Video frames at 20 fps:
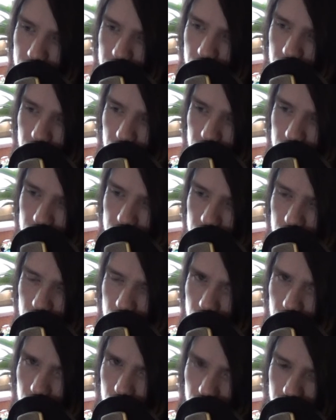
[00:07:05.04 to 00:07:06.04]
yeah,
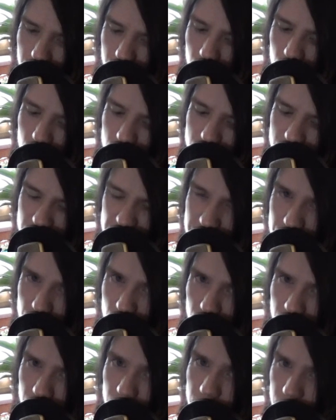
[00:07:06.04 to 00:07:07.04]
now is in the
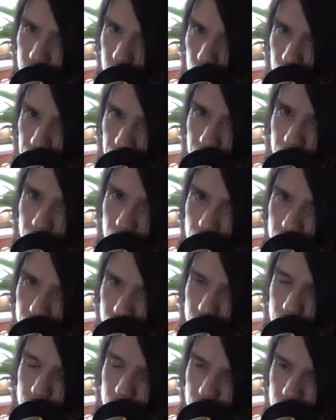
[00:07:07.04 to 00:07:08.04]
morning for me,
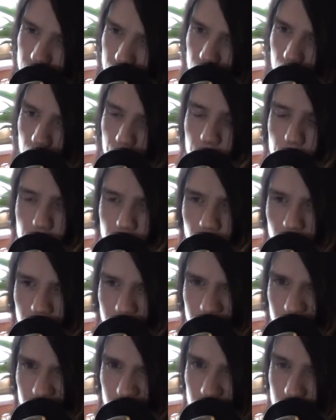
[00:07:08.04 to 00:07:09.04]
and I'm
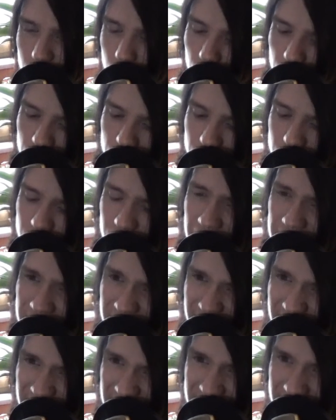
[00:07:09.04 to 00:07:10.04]
recording this on
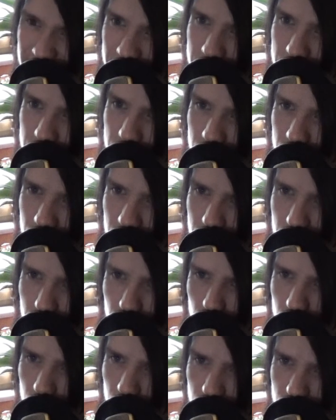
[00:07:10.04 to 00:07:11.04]
Sunday,
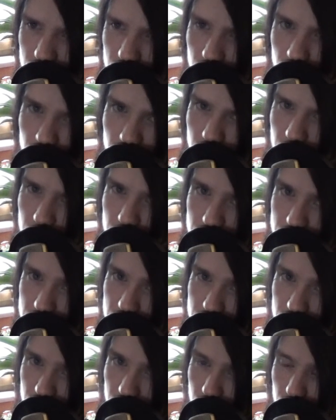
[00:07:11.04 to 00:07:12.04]
because Sunday is
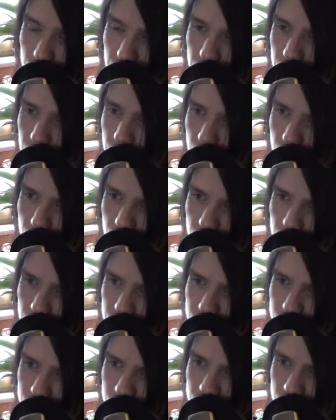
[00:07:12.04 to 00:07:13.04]
easy for me,
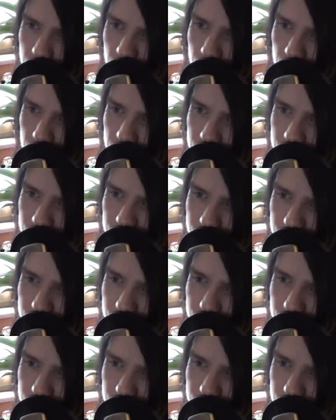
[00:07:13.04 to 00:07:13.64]
and yeah.